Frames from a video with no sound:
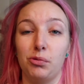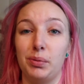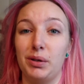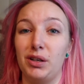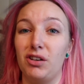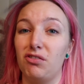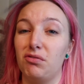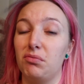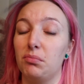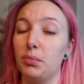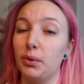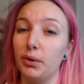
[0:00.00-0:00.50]
bit
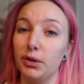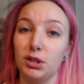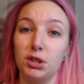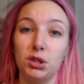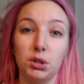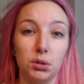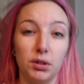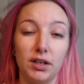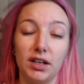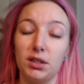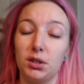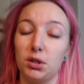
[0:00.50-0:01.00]
of
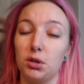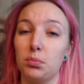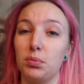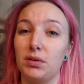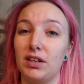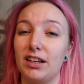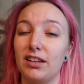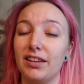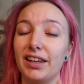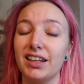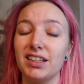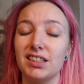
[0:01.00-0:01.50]
moisturizer, but
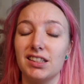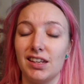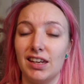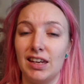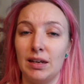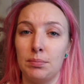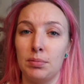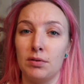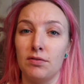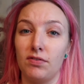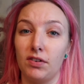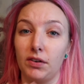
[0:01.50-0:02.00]
I like to
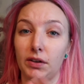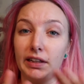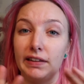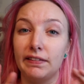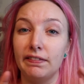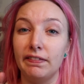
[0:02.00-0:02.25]
keep it very